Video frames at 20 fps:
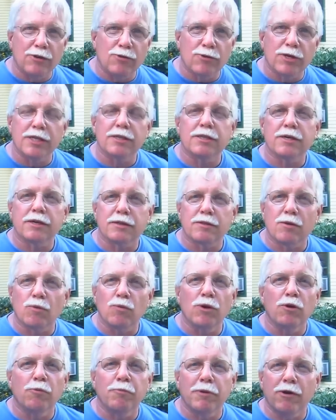you'll get the
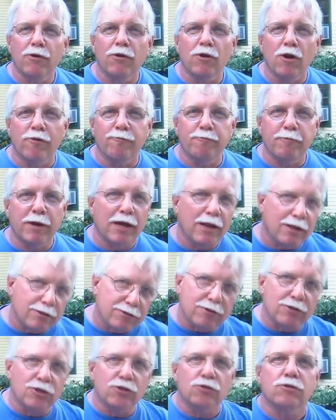wheelbarrow off
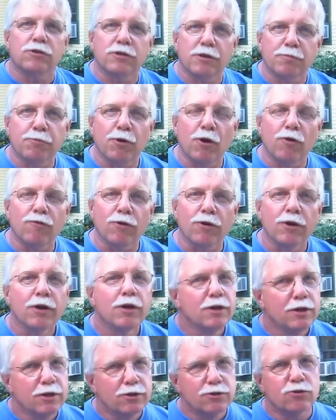balance, and she'll tip over.
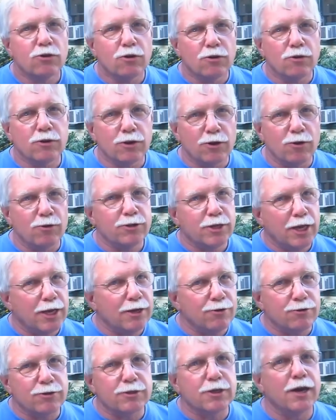So, you know,
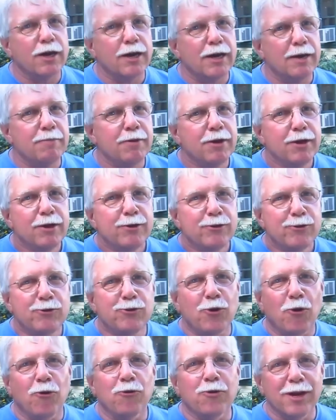take your time.
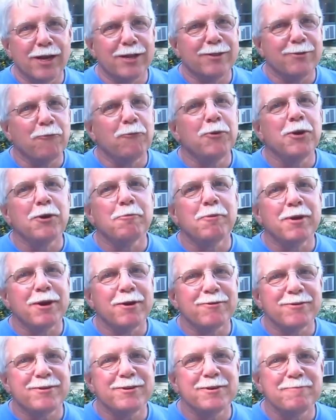Don't let the
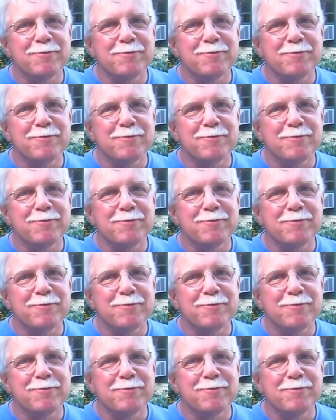wheelbarrow tip